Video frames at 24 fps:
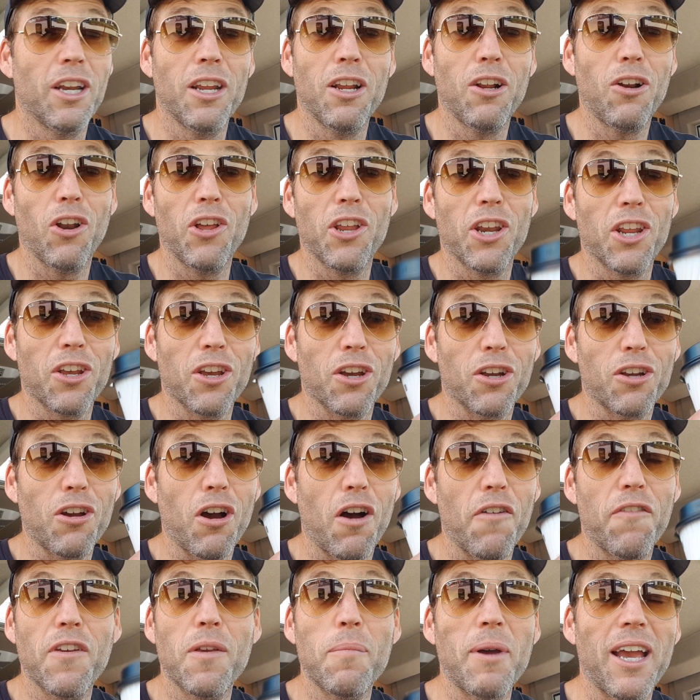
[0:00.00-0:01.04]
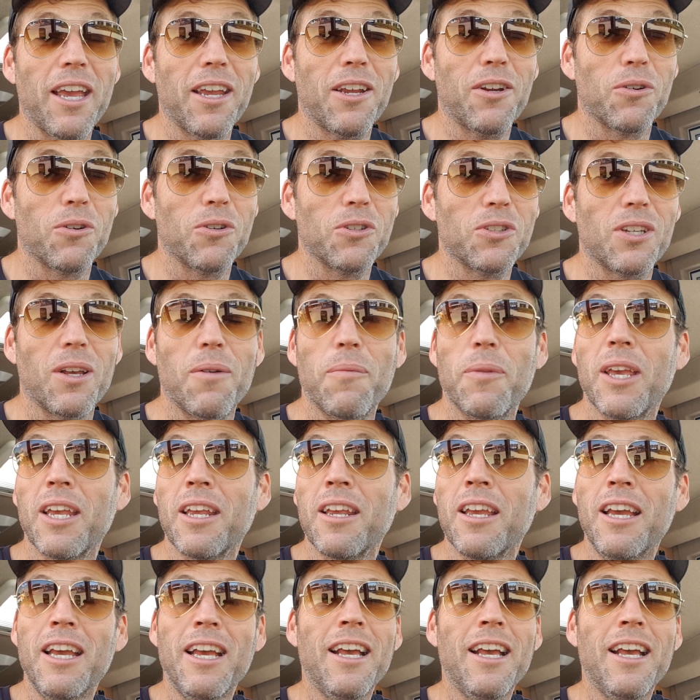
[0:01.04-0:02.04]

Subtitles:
including a coffee maker or something,